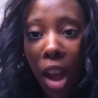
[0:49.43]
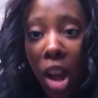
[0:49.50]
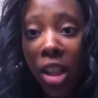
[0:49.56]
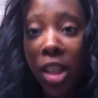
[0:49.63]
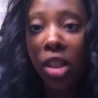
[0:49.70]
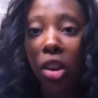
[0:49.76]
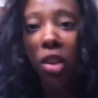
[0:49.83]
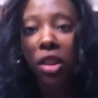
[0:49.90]
I
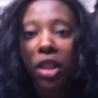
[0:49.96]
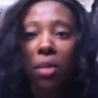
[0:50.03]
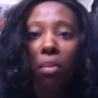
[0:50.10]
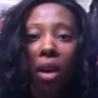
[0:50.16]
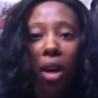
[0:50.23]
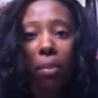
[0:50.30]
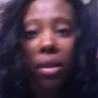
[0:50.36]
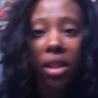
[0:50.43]
started
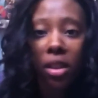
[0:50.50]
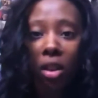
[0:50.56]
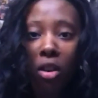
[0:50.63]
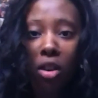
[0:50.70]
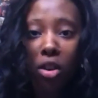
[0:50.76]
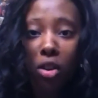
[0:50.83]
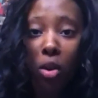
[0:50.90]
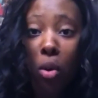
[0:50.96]
my
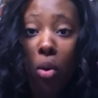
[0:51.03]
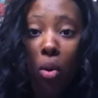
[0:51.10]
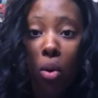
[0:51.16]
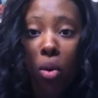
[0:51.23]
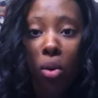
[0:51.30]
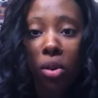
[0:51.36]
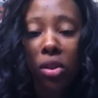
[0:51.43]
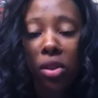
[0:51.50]
massage
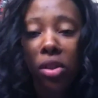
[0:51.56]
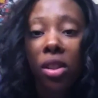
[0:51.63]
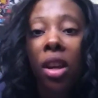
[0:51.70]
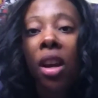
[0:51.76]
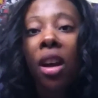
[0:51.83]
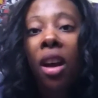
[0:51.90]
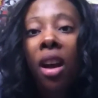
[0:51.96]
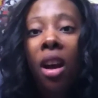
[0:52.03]
course
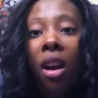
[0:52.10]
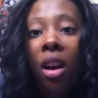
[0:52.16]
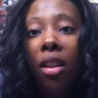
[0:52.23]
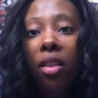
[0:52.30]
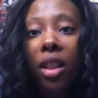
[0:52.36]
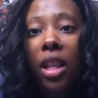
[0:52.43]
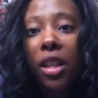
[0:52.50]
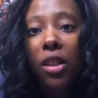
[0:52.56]

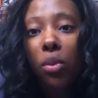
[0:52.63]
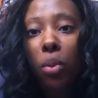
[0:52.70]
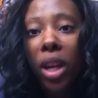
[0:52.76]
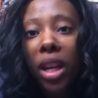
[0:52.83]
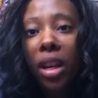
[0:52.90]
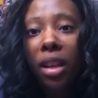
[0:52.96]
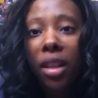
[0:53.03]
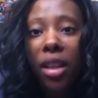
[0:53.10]
this
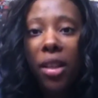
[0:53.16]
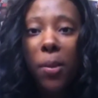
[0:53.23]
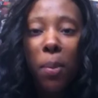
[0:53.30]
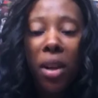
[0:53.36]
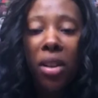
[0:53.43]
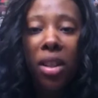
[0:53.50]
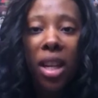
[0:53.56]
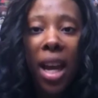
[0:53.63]
week, this
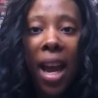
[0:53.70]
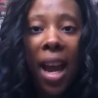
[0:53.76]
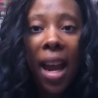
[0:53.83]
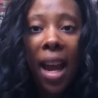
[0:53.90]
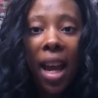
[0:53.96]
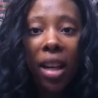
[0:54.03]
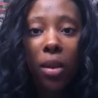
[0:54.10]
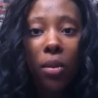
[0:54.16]
Monday,
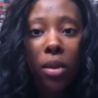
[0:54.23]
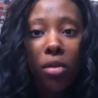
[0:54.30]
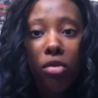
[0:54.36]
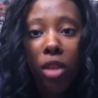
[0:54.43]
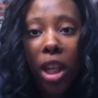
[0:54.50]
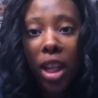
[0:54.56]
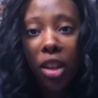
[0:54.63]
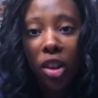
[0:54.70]
and it was
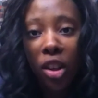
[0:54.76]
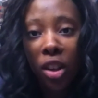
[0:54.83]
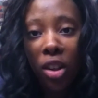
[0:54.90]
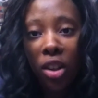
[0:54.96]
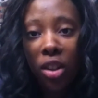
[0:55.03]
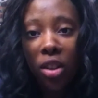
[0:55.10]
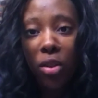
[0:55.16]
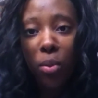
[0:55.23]
really
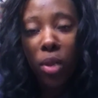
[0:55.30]
good.